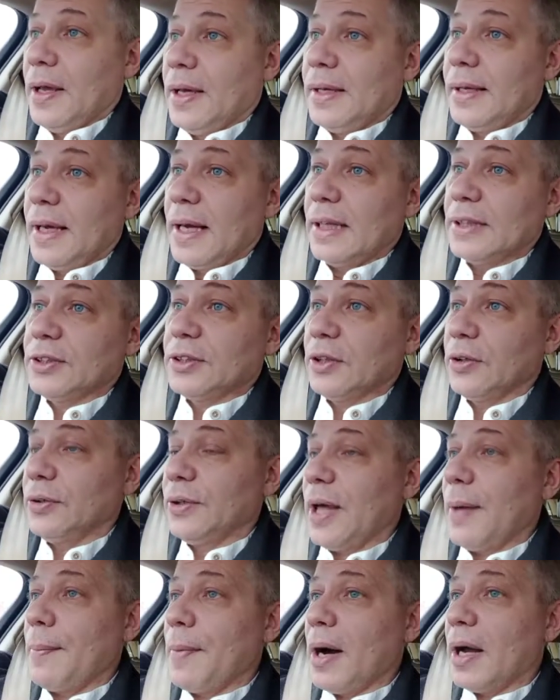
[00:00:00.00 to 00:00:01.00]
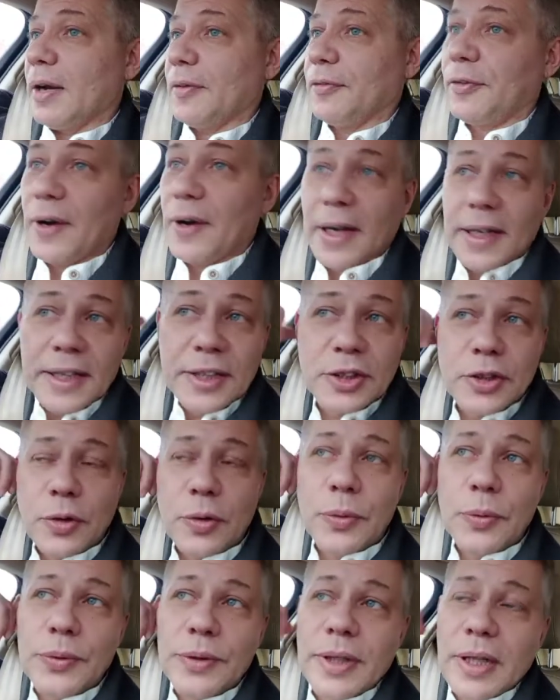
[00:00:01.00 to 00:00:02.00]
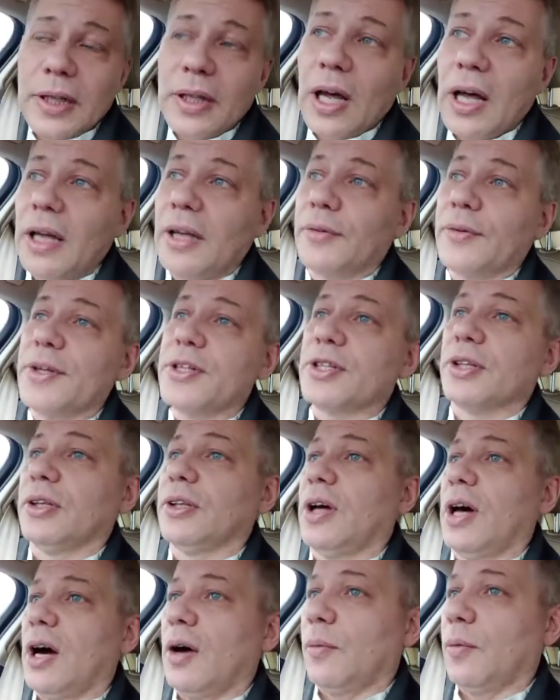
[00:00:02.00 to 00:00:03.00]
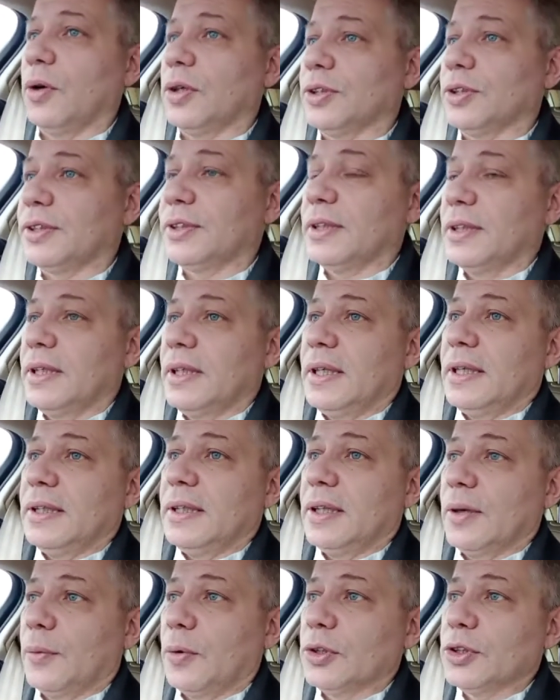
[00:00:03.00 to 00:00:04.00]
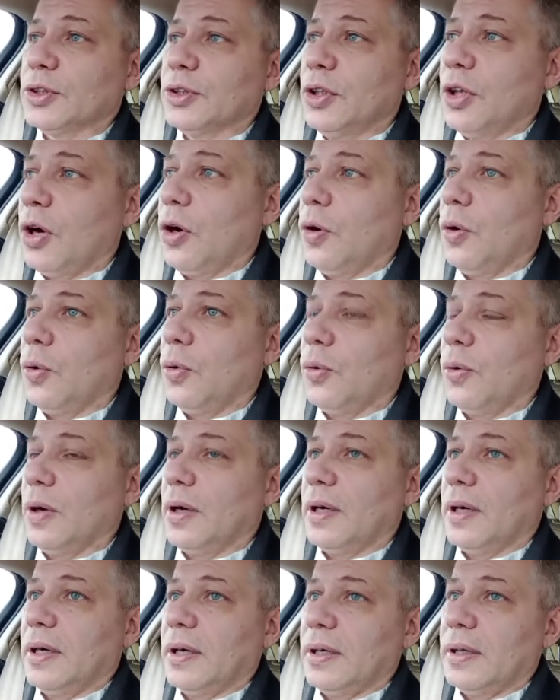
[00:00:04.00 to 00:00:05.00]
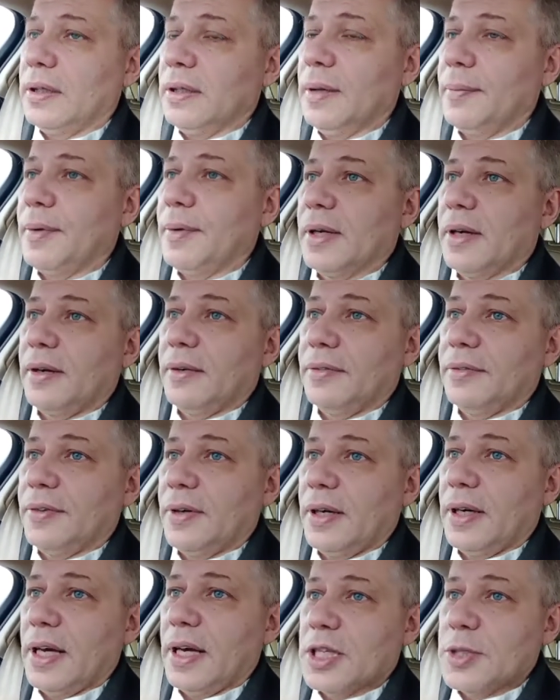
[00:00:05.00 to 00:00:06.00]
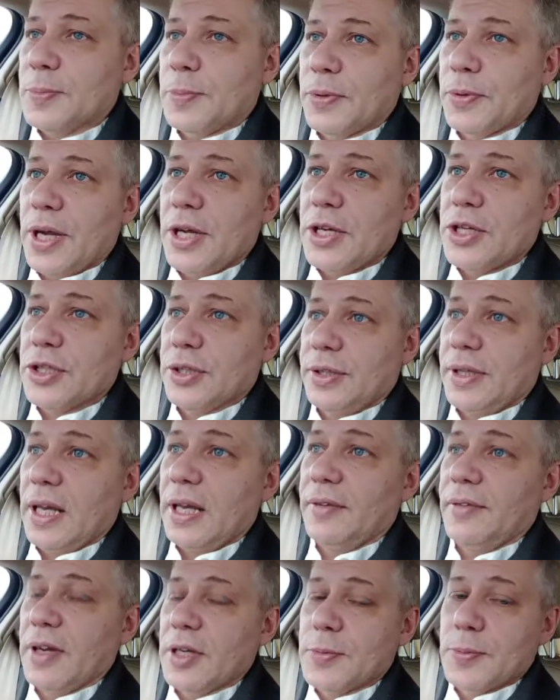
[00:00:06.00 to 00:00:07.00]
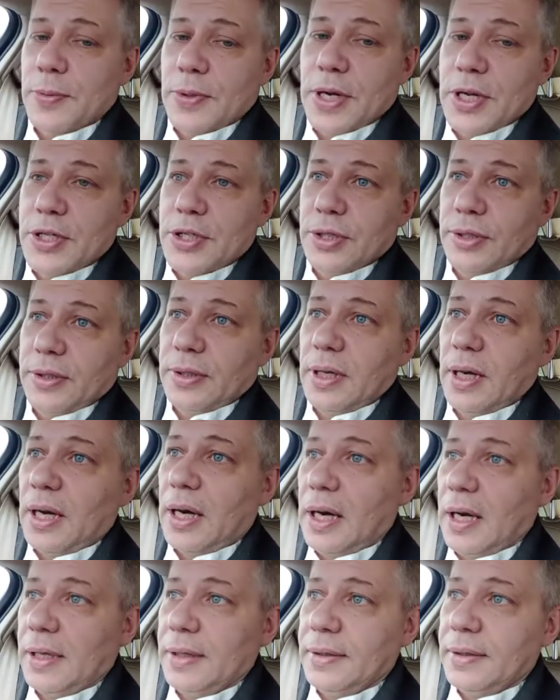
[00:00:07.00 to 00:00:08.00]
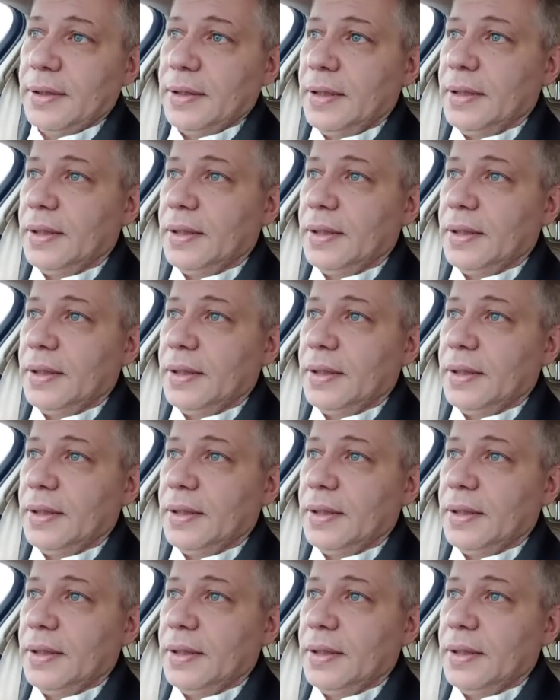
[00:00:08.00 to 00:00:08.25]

yeah, so they modified it. So the original law was there was no limit of date of expiration on